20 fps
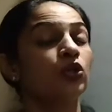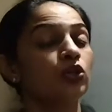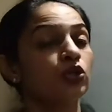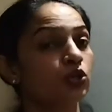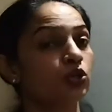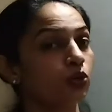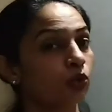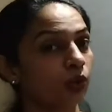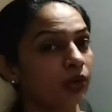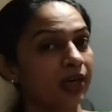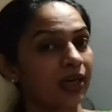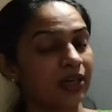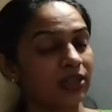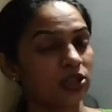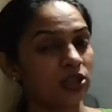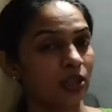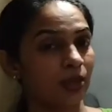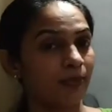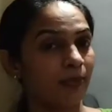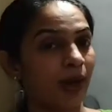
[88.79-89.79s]
2
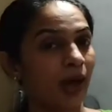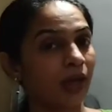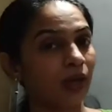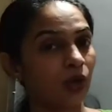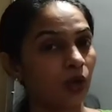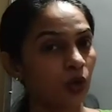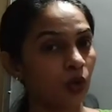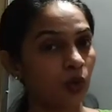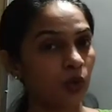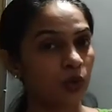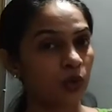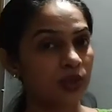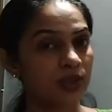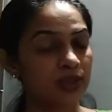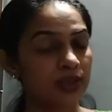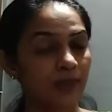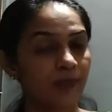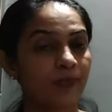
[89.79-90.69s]
kg mangoes.